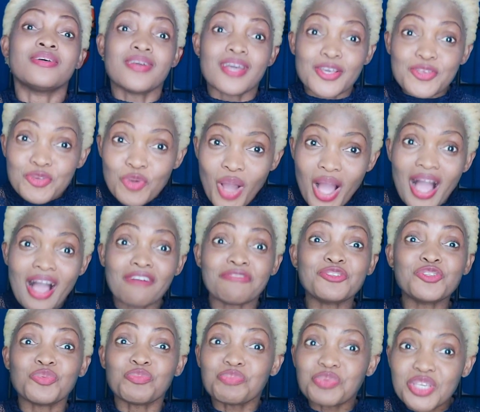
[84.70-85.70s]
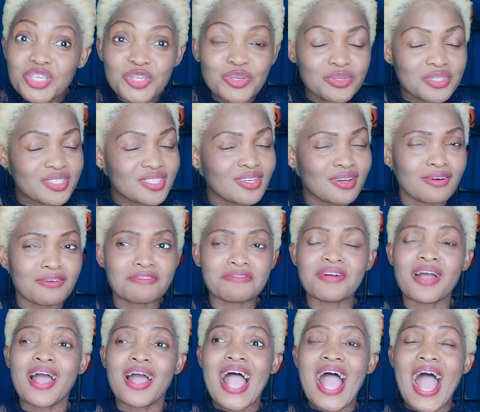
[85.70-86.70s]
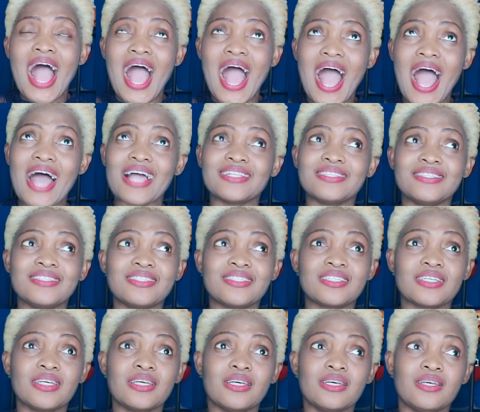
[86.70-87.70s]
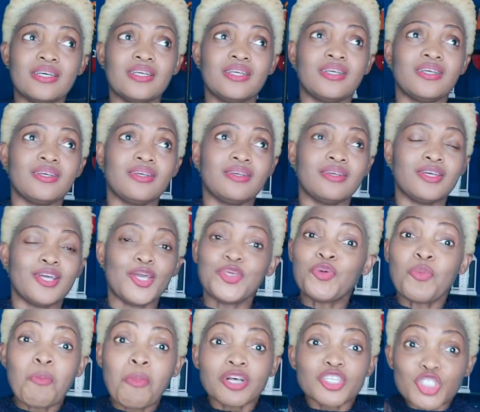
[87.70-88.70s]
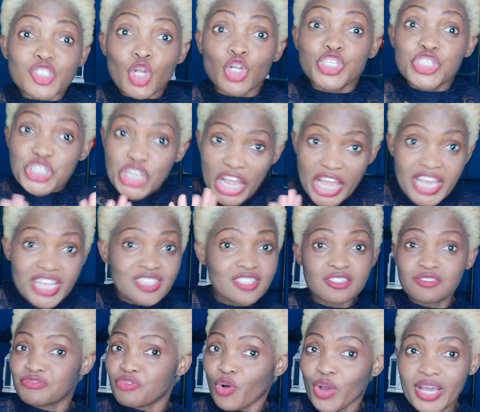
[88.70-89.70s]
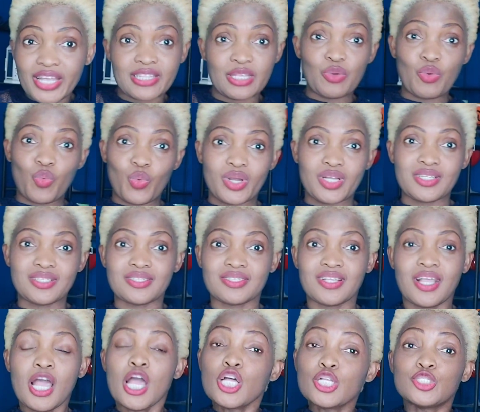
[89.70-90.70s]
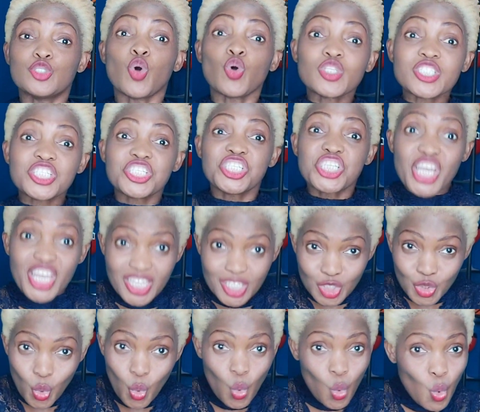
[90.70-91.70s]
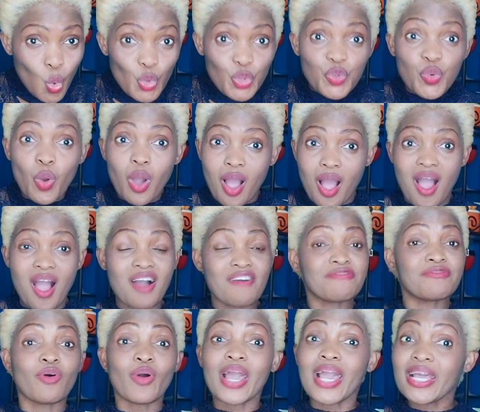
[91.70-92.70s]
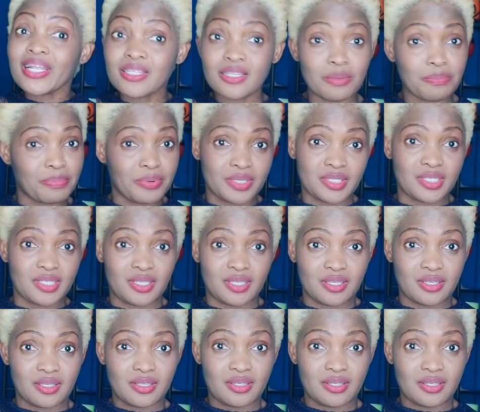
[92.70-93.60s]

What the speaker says: You have to be yourself, and you must not change for anyone. Don't change who you are for anybody.